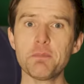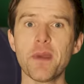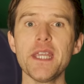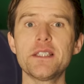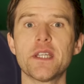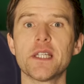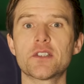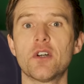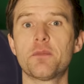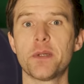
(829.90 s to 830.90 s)

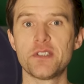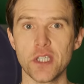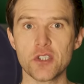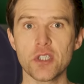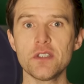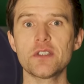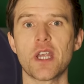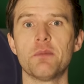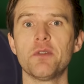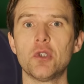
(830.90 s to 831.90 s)
basics of positions,
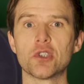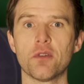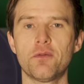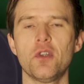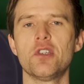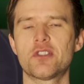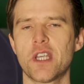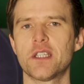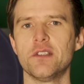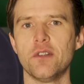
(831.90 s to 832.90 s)
and we've looked at first,
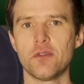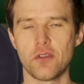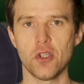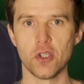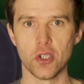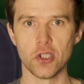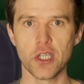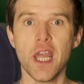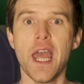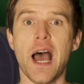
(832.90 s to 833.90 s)
second, and third.
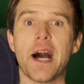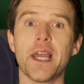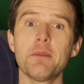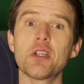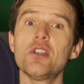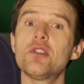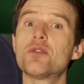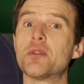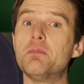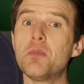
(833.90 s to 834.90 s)
I am going to do
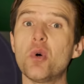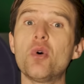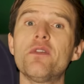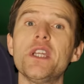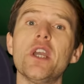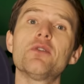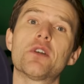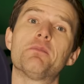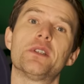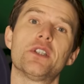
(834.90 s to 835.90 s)
some more videos
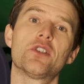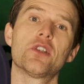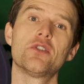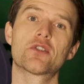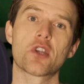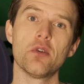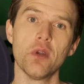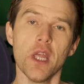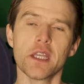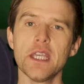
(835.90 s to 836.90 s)
on positions,
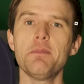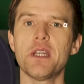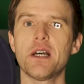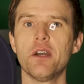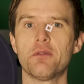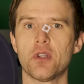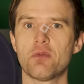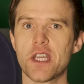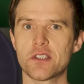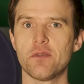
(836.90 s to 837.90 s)
so keep an eye out for the
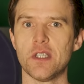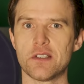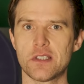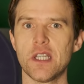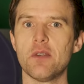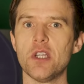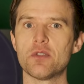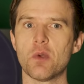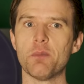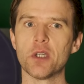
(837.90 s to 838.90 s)
rest of this
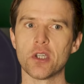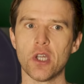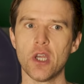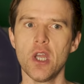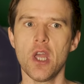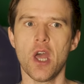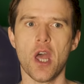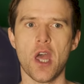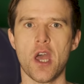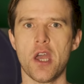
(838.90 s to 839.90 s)
series when we're going to
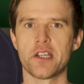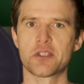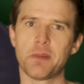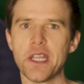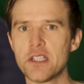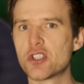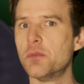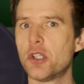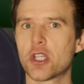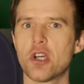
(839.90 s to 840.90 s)
explain
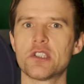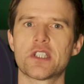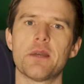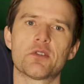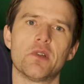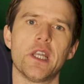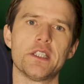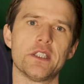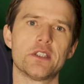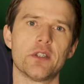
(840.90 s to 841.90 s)
some other concepts
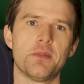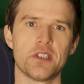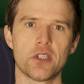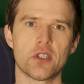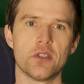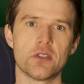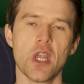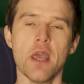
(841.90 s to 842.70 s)
related to positions.